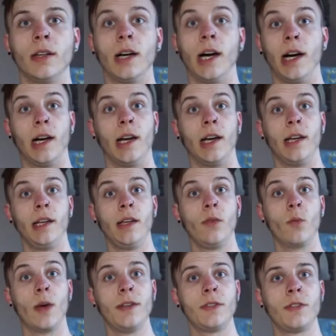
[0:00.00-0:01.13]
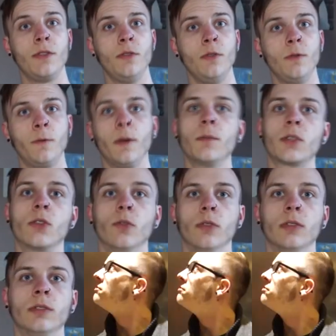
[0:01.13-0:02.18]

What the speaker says: I went to film school.